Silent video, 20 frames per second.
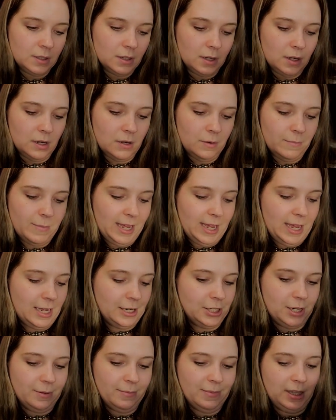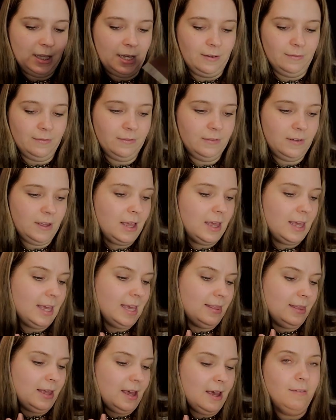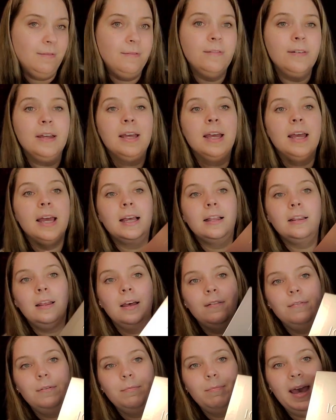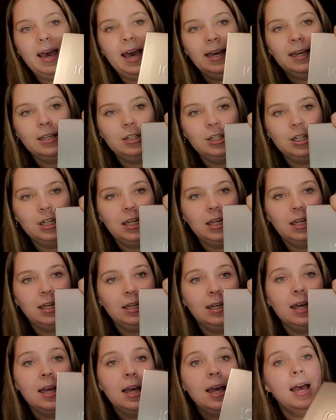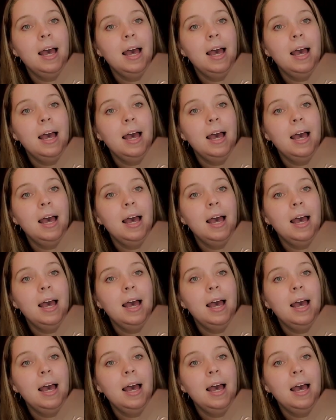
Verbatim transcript: Oh my gosh, I'm in love. In love. I love the packaging.